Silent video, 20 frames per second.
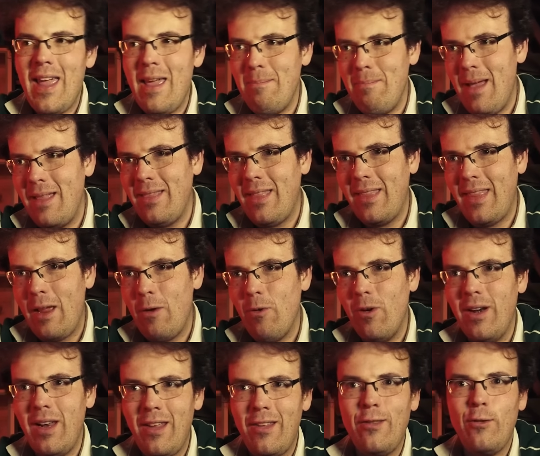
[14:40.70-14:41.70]
it meant that they were
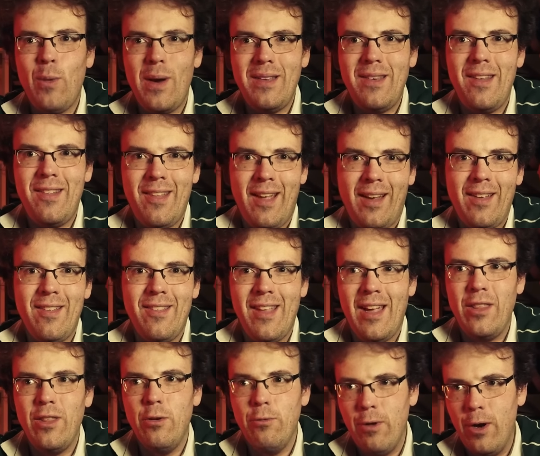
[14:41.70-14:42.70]
at least 20 seconds
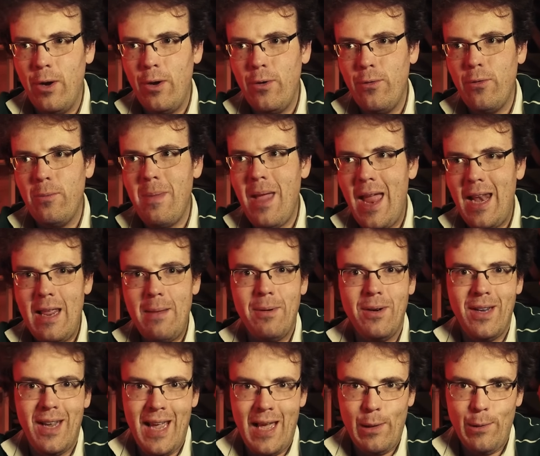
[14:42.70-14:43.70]
down the road from
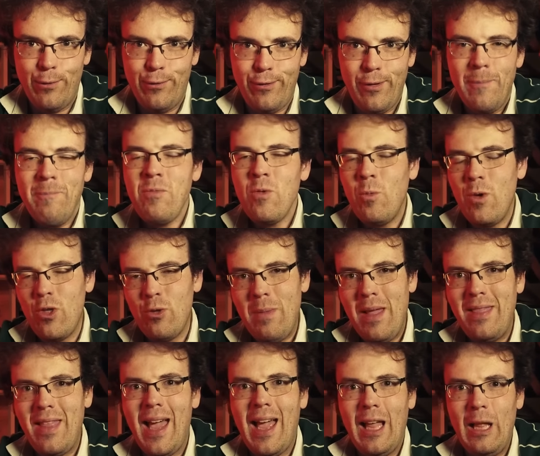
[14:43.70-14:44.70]
anybody else, which
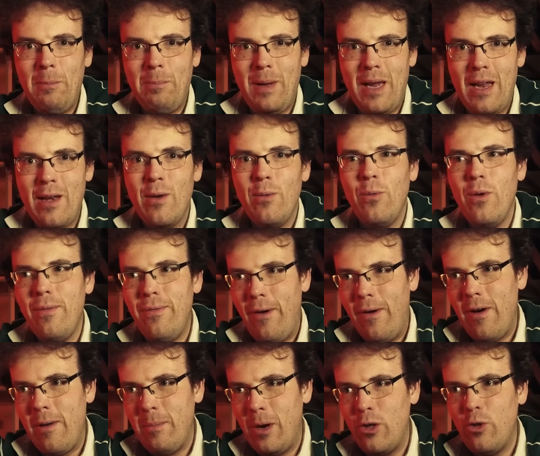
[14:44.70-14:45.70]
meant that Alpine were
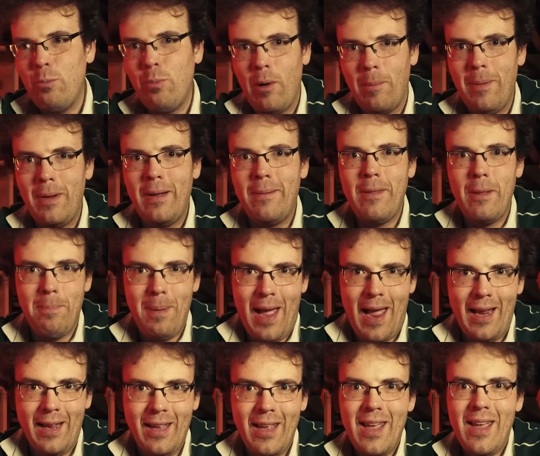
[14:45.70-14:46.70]
very much propping up the
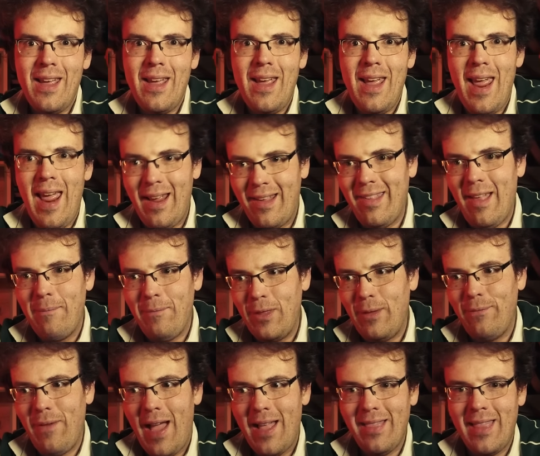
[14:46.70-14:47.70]
back. Except for the
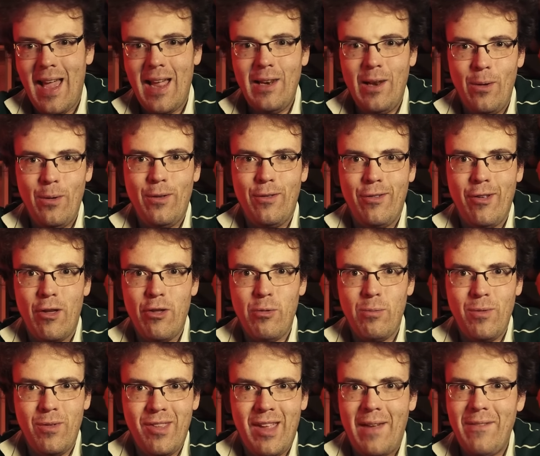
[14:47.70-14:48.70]
fact that Logan
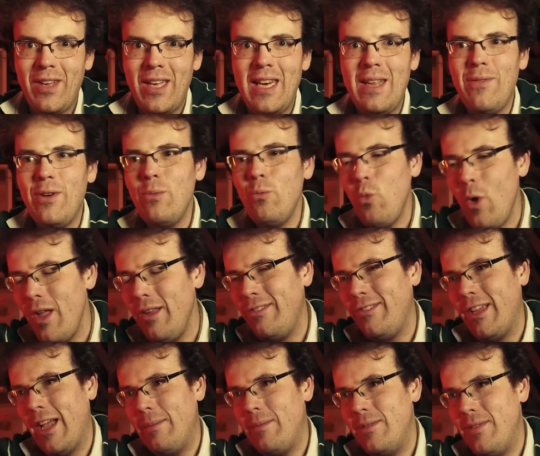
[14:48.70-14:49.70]
Sargeant was having an even worse
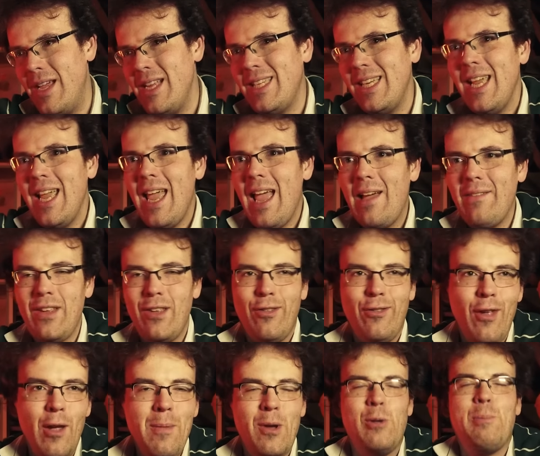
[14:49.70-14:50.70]
time of it, having
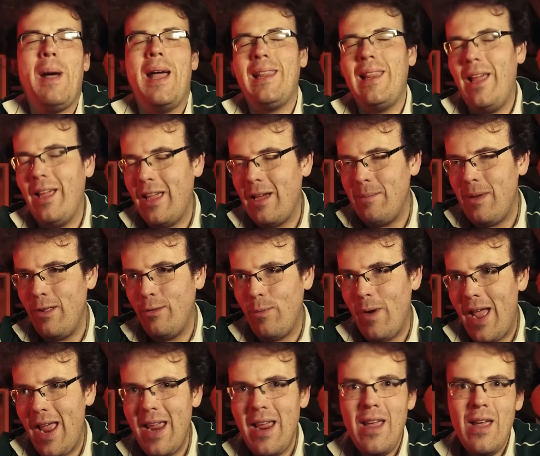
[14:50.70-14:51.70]
so much bad luck come his
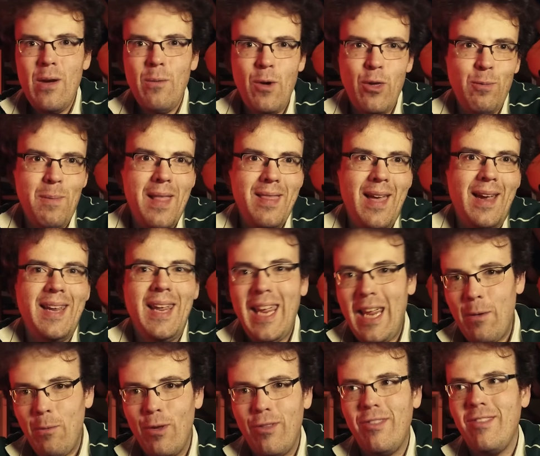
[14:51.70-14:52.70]
way, which meant that
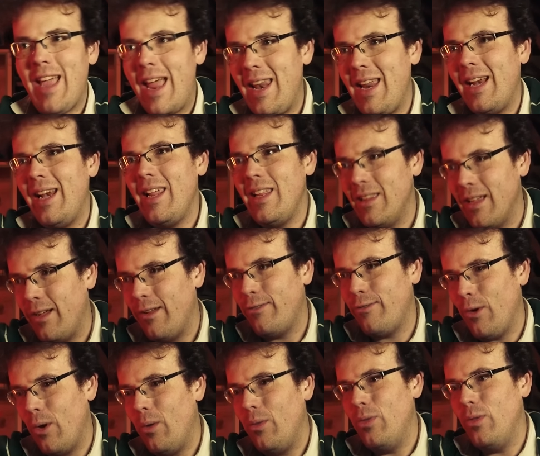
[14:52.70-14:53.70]
he was technically last
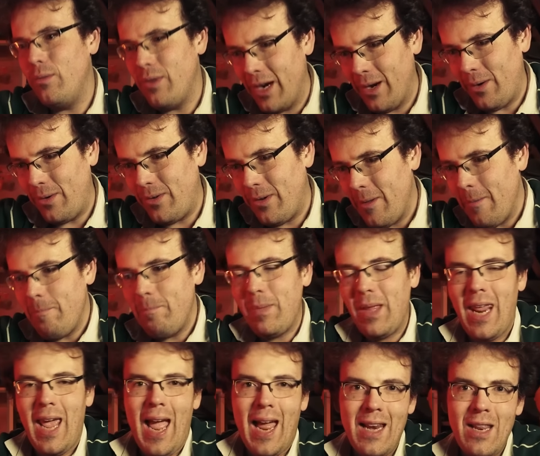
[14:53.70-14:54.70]
on the road.
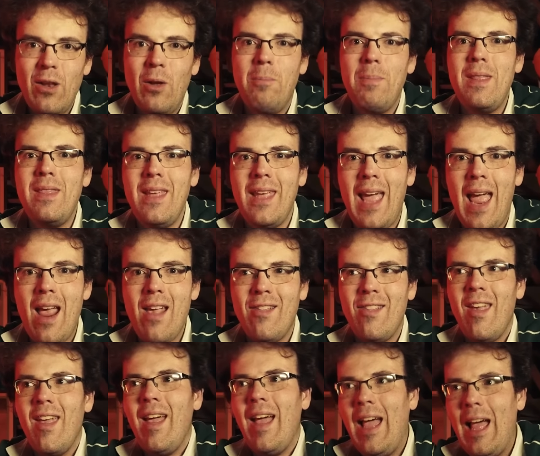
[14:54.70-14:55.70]
But it had not been the
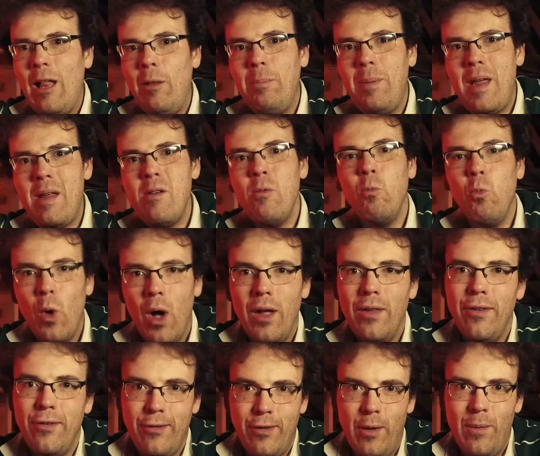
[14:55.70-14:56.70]
case, Alpine were
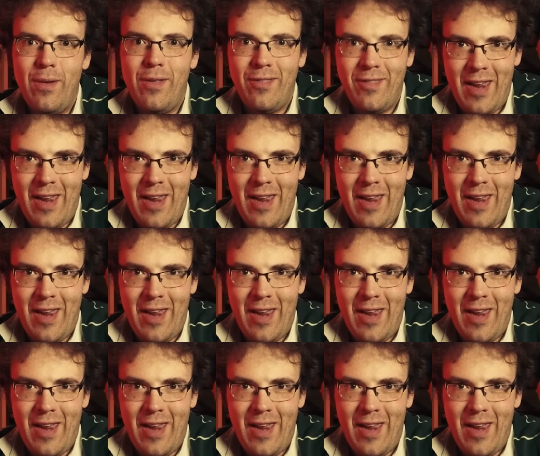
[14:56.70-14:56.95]
the slowest